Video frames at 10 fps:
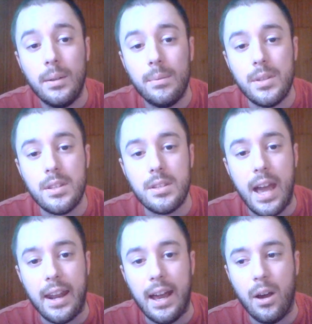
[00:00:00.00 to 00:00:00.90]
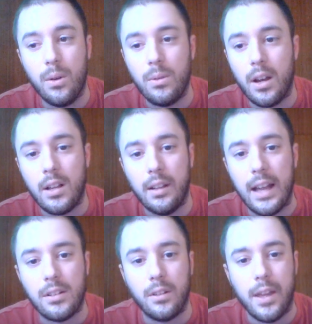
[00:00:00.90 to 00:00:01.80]
This is not how a
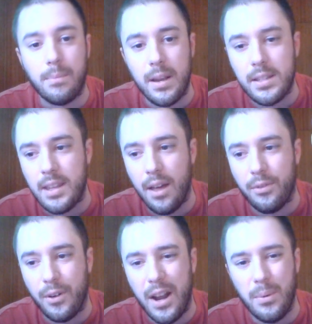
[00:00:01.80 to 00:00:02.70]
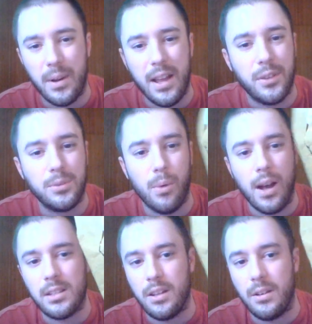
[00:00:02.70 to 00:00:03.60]
collector like myself or anyone else
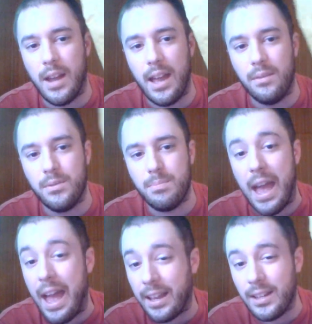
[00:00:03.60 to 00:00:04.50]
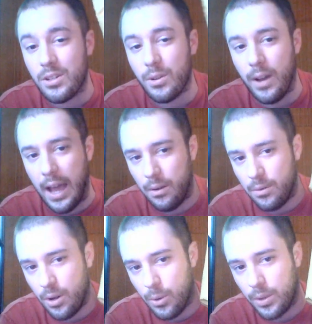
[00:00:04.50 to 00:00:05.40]
wants their knives packaged. So I don't
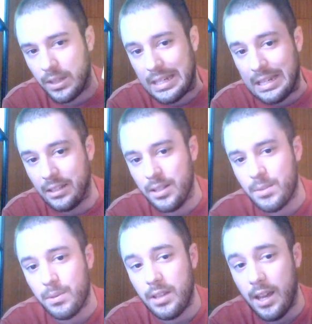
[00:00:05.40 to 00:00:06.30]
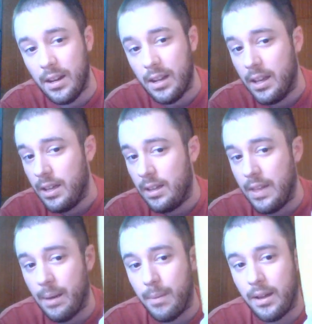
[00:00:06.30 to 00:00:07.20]
know what the deal is with that.
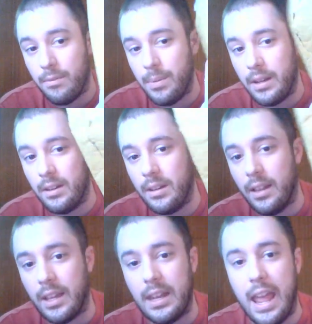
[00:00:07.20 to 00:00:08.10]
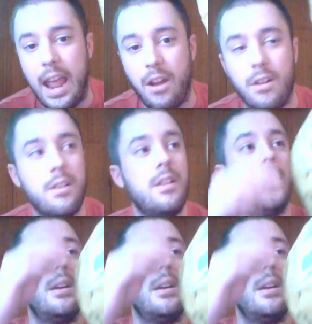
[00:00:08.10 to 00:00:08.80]
That might have been like an error.